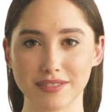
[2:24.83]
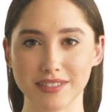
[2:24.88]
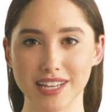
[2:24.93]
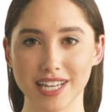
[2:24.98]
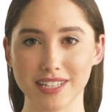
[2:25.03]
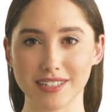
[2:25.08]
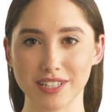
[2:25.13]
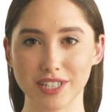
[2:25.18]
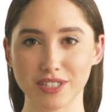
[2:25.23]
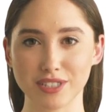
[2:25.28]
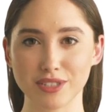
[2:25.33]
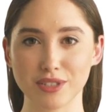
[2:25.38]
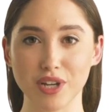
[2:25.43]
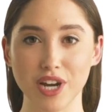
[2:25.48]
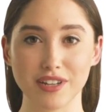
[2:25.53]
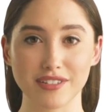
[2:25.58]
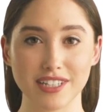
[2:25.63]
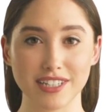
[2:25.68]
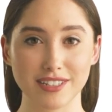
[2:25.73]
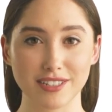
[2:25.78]
English
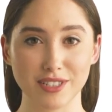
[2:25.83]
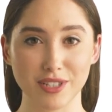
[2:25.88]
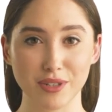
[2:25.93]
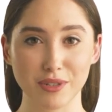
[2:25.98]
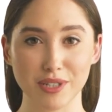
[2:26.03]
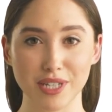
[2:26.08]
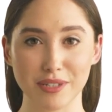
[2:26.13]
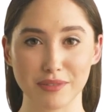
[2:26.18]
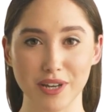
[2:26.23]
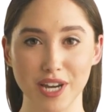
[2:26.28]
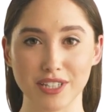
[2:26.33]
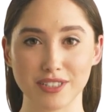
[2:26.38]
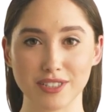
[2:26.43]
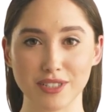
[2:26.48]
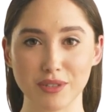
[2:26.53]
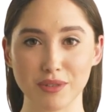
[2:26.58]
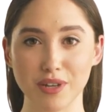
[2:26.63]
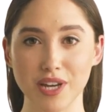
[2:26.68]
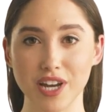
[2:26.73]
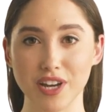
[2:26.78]
Driving School in
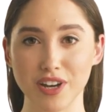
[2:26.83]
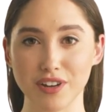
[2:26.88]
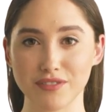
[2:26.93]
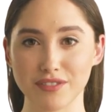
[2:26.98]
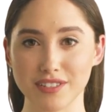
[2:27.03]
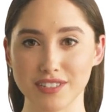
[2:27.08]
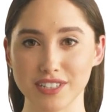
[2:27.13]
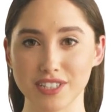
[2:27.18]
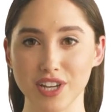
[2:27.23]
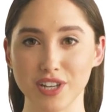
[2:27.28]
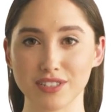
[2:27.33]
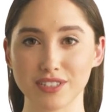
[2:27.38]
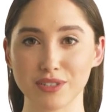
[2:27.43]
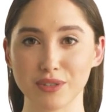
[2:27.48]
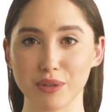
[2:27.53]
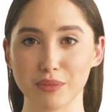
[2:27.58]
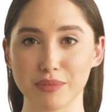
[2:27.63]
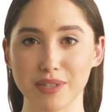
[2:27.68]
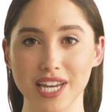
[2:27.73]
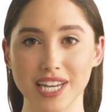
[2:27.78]
Bundoora offers an
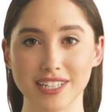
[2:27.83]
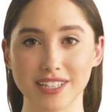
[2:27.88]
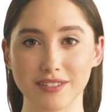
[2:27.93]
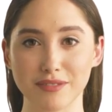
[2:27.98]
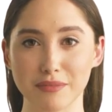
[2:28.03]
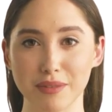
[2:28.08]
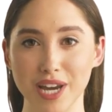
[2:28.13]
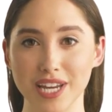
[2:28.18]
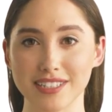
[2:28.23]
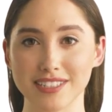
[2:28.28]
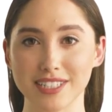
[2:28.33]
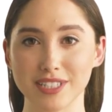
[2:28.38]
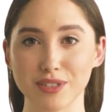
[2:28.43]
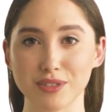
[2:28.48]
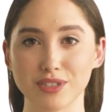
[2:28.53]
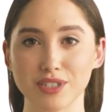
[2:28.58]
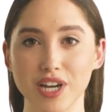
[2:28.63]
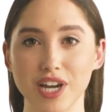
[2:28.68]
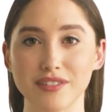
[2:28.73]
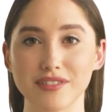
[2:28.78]
optimal blend of
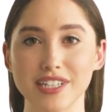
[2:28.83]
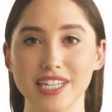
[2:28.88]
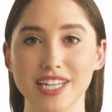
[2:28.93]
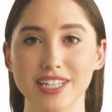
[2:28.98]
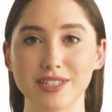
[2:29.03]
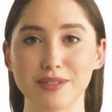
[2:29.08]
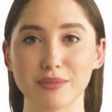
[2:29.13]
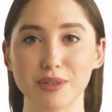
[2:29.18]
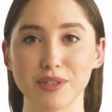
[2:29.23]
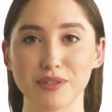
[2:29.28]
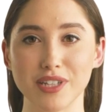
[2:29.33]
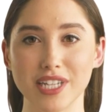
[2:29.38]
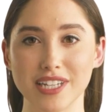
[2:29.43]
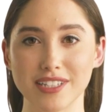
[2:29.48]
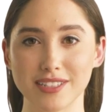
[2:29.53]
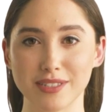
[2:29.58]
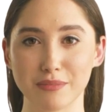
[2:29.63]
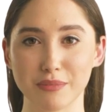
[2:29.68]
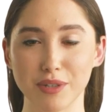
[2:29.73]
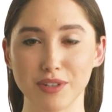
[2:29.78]
practical driving
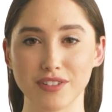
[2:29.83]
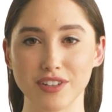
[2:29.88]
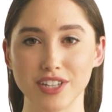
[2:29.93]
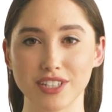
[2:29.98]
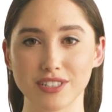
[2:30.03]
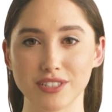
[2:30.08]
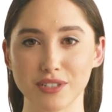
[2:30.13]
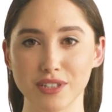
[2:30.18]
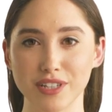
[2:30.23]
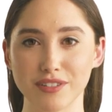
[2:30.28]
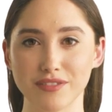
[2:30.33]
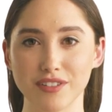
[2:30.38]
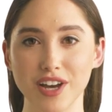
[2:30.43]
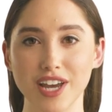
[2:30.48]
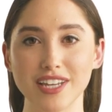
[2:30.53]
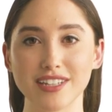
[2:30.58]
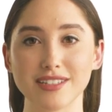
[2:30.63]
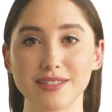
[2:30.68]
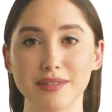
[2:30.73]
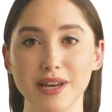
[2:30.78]
experience, professional
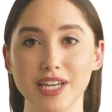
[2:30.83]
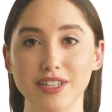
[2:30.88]
advice,